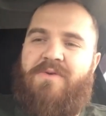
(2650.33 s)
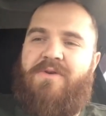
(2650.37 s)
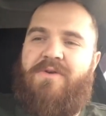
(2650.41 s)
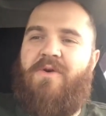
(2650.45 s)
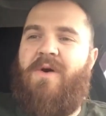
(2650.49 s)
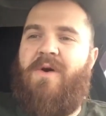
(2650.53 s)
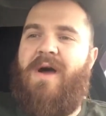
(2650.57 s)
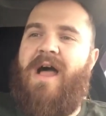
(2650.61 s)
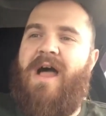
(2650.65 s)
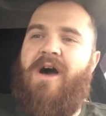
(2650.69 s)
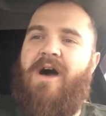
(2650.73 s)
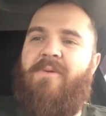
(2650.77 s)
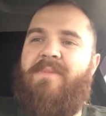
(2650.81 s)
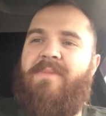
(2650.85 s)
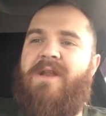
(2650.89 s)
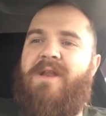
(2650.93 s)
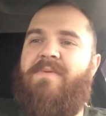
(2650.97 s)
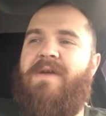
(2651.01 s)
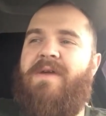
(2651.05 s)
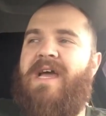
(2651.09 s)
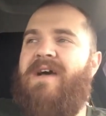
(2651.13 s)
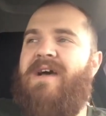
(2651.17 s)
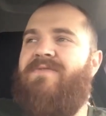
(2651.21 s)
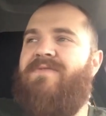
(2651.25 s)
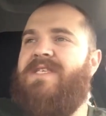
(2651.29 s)
We don't know how
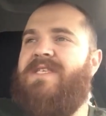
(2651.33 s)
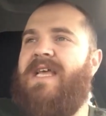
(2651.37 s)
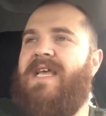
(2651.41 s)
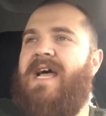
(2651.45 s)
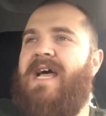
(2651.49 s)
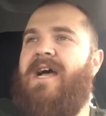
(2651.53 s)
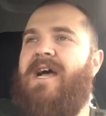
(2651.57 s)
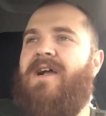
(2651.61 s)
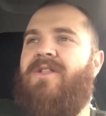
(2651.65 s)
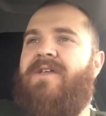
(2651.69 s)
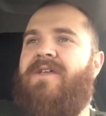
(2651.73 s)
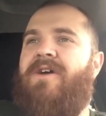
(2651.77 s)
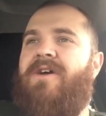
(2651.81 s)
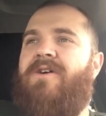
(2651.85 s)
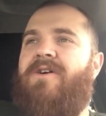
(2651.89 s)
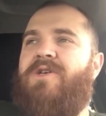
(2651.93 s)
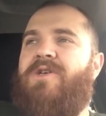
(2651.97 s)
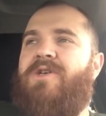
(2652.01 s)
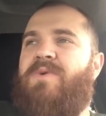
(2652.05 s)
many we have exactly.